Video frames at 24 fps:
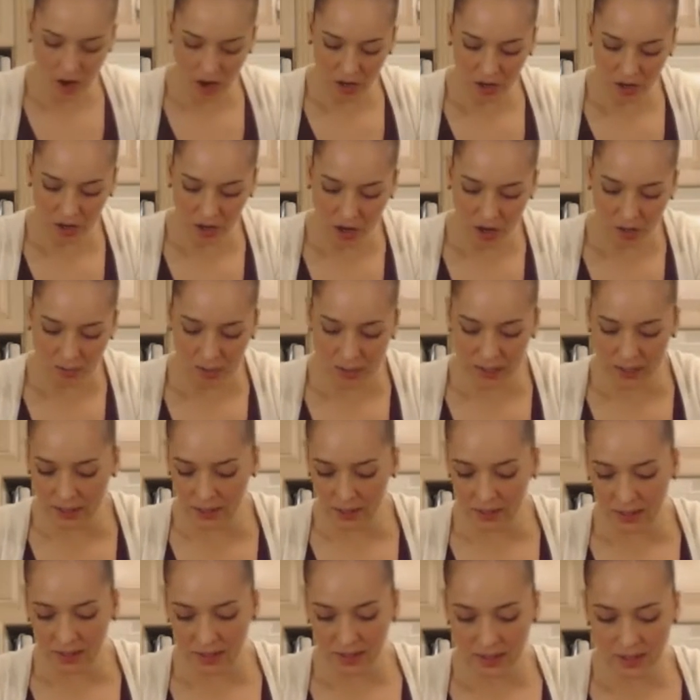hearty
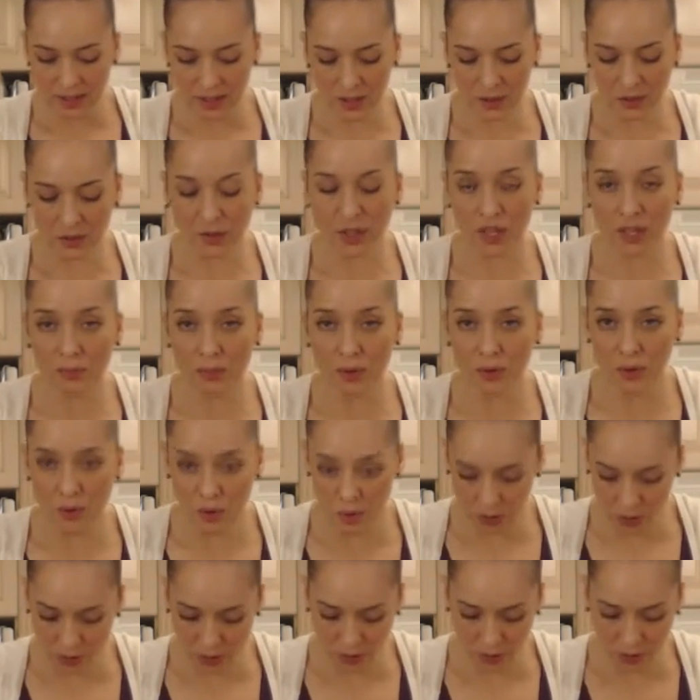omelet. This will keep you
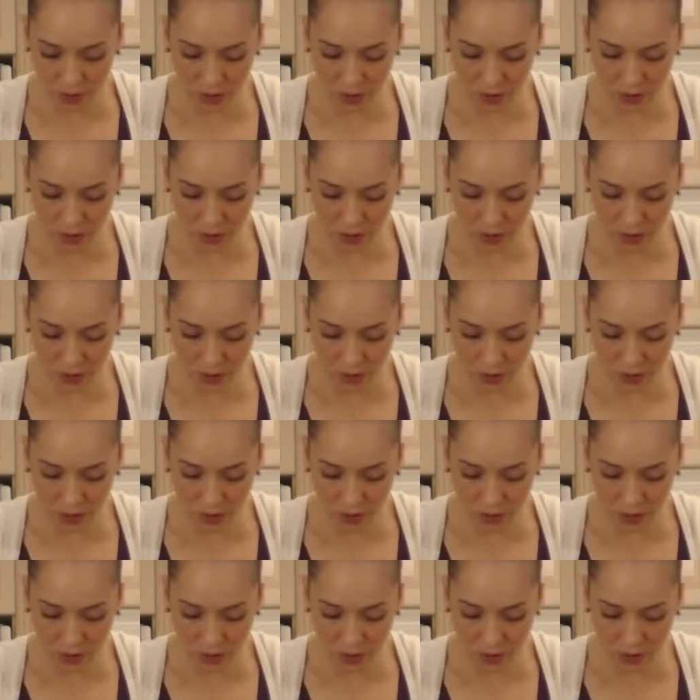going